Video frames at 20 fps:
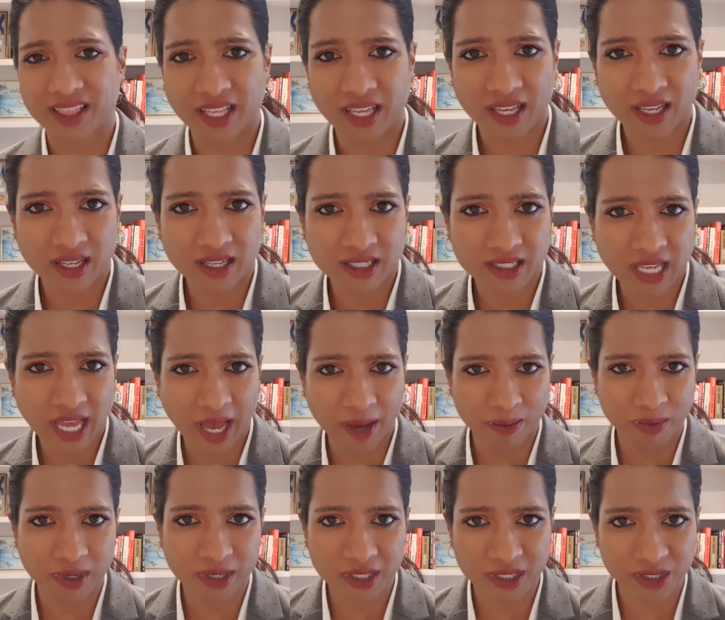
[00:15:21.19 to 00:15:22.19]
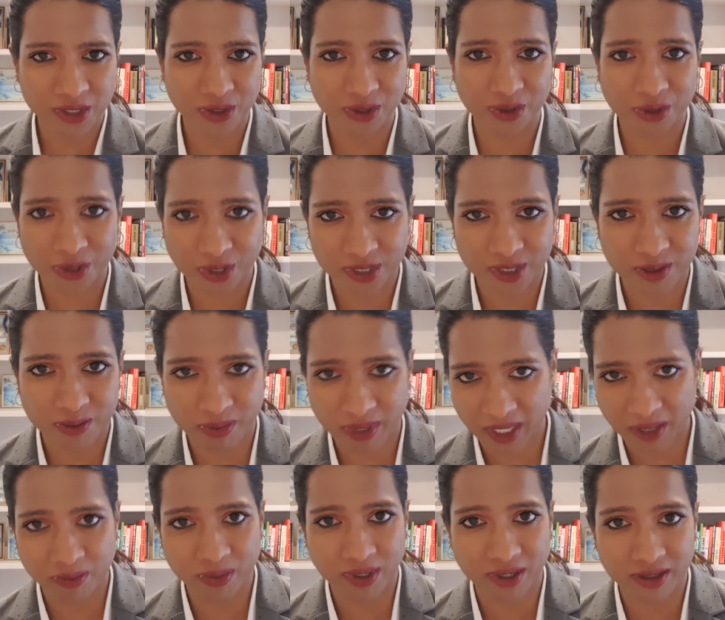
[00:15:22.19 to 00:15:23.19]
things happen to good
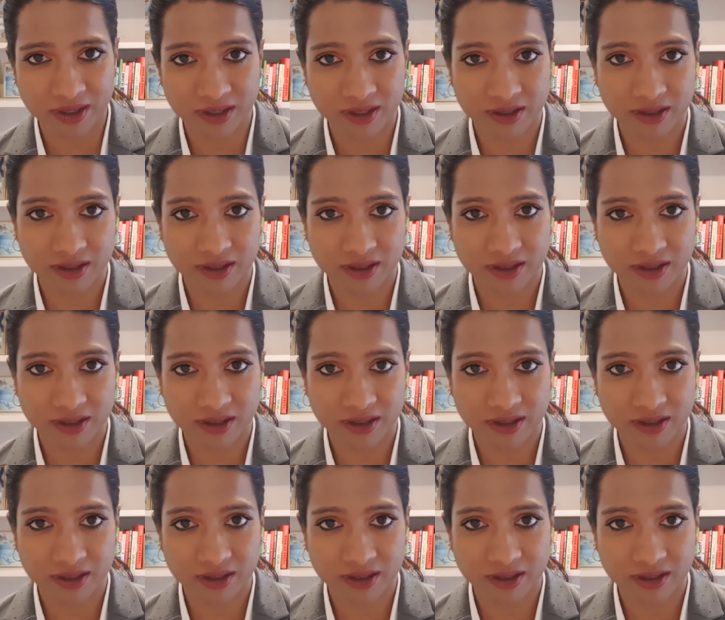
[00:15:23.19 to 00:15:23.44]
people?